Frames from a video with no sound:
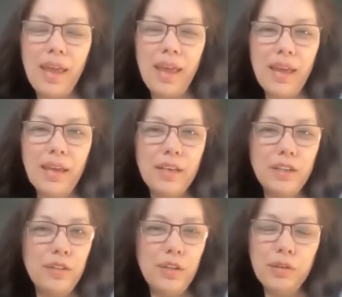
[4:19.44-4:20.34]

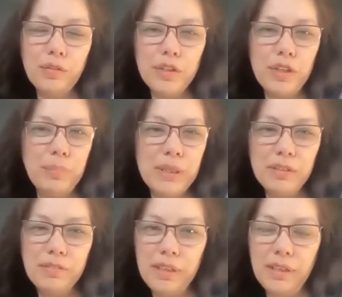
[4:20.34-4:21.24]
And the University of
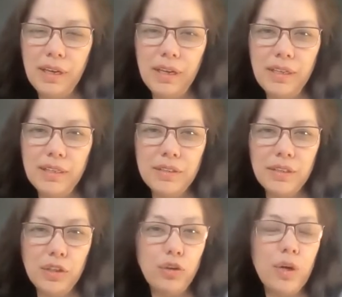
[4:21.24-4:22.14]
Pennsylvania is
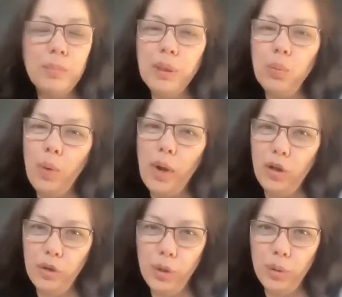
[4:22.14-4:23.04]
an incredibly
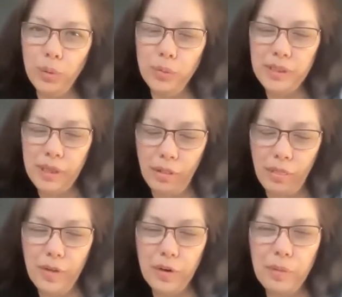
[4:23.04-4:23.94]
well-known cell
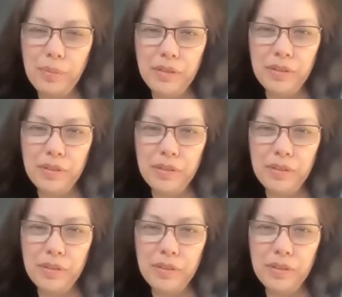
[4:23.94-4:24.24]
therapy